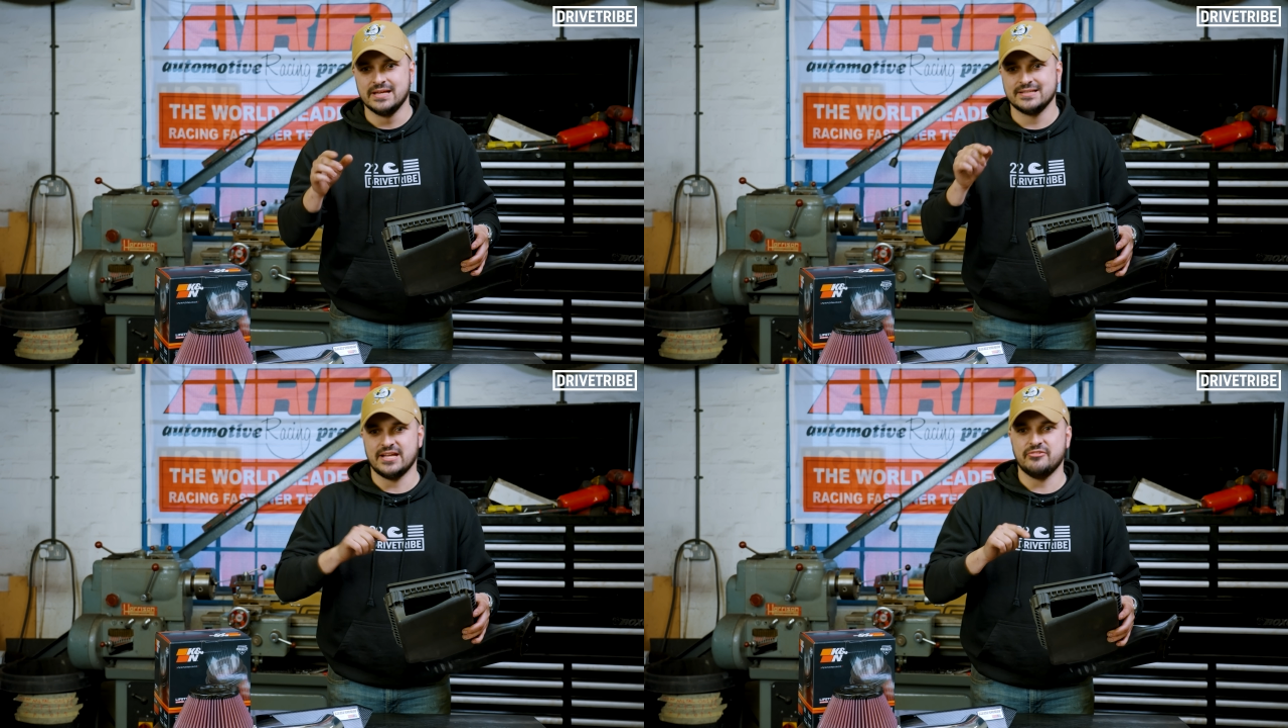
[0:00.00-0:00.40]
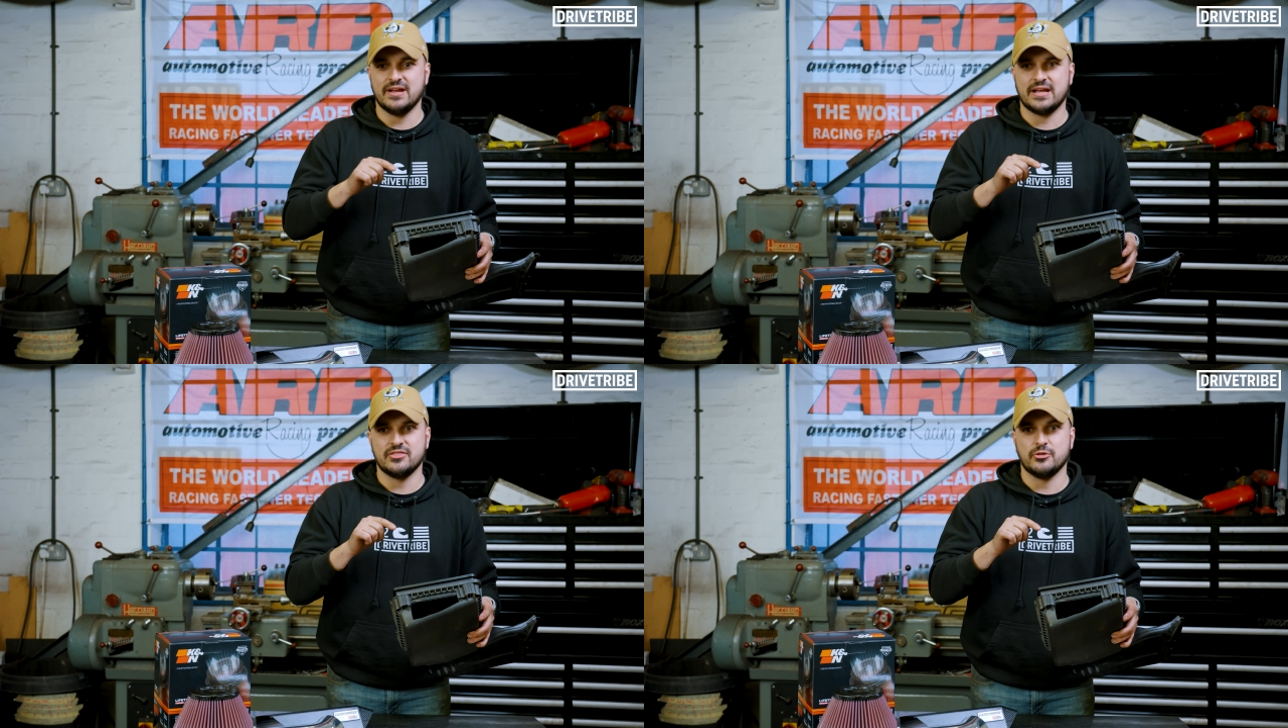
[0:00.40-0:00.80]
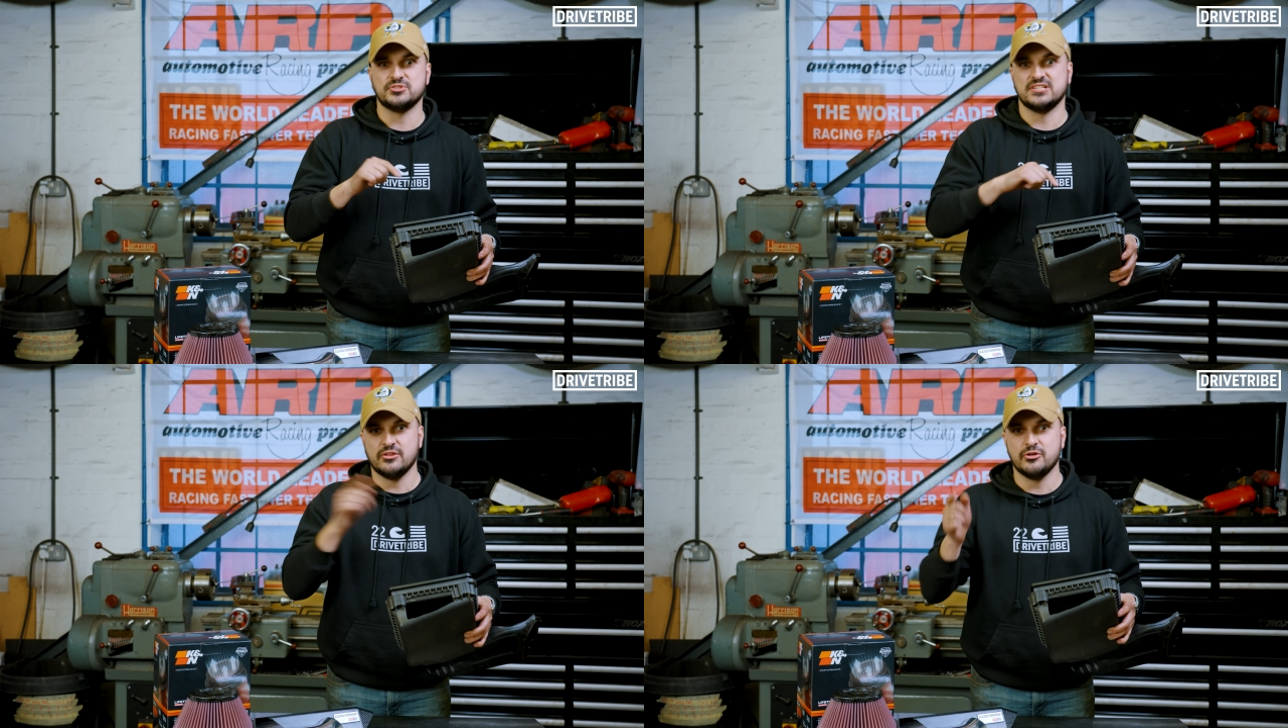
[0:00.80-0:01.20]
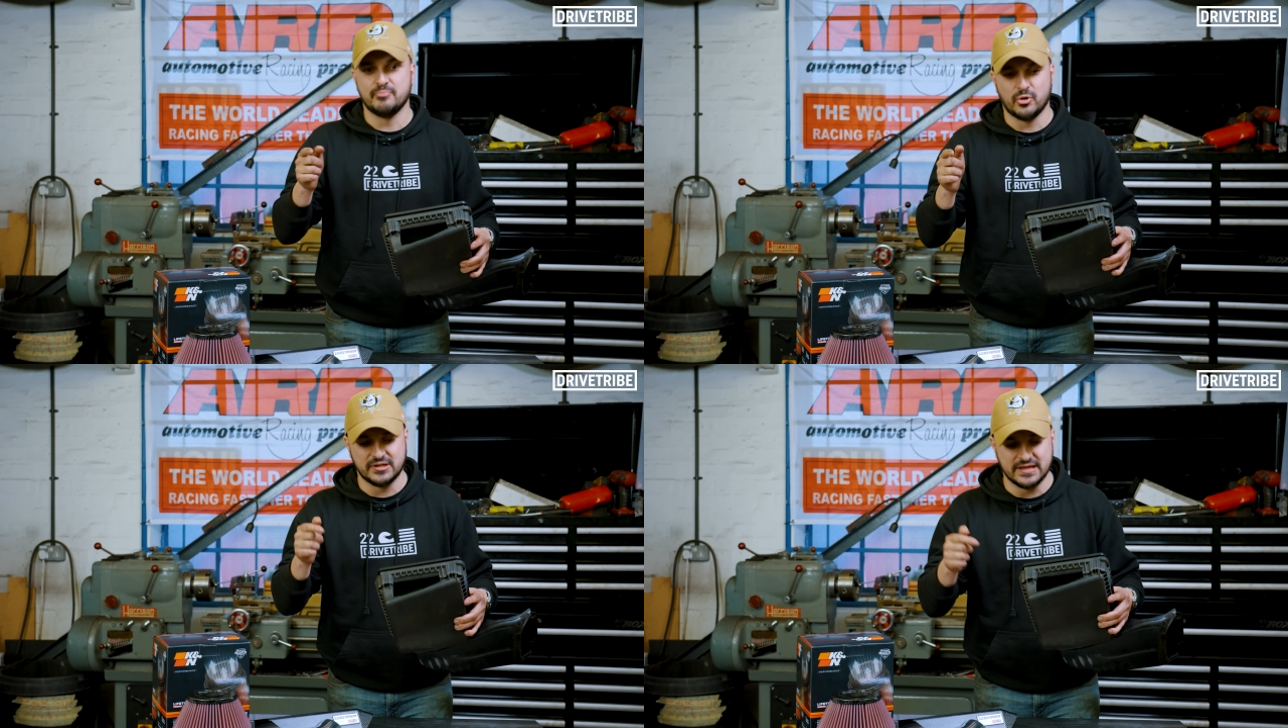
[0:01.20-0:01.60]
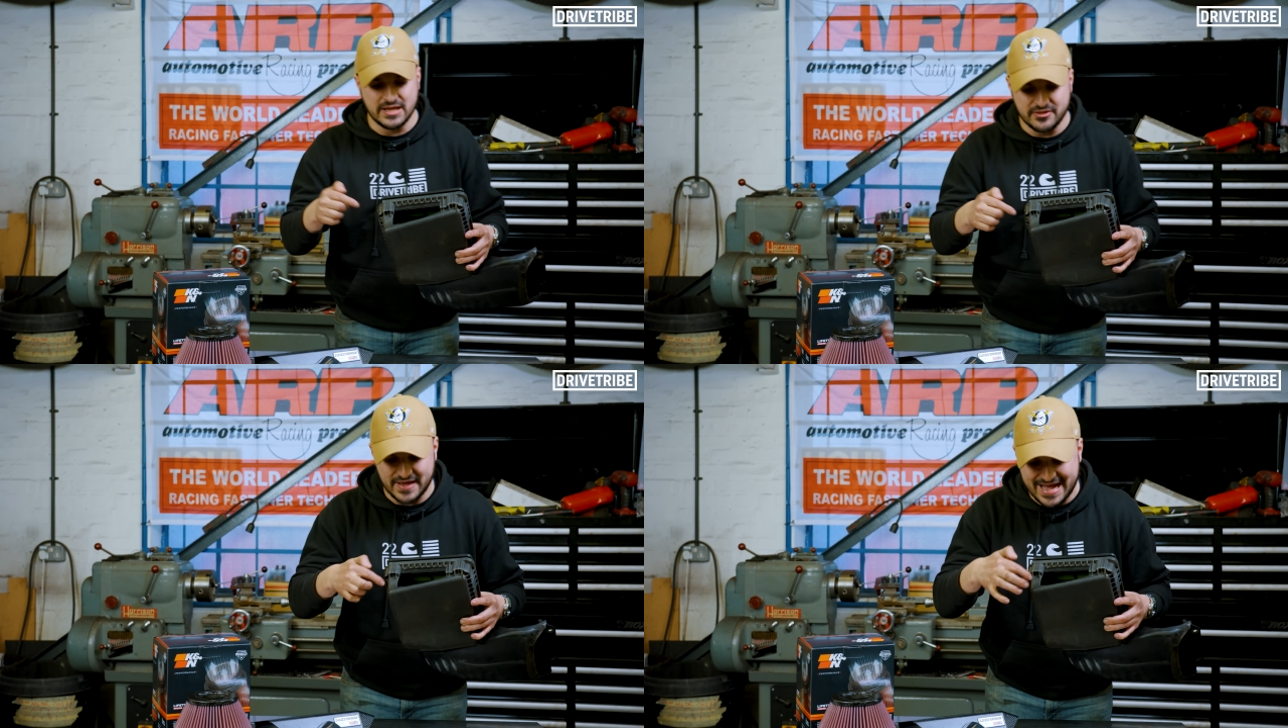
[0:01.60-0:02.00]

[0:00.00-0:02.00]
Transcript: because I reckon there was another bonnet that